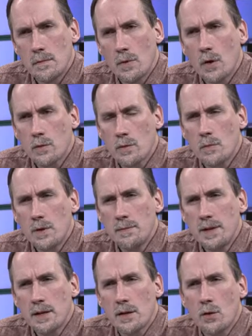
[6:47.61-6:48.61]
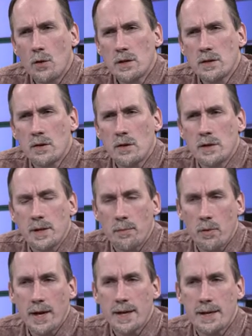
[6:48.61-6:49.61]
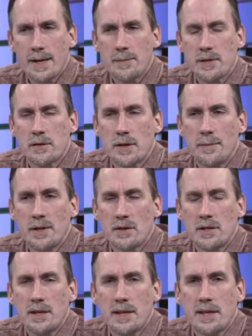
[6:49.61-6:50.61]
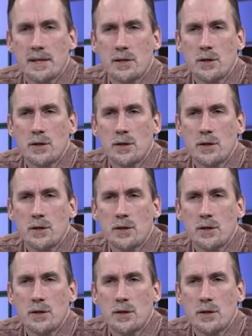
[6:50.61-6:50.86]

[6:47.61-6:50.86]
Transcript: Well, what do you mean? Of course, you're only brain chemistry. I mean, there's nothing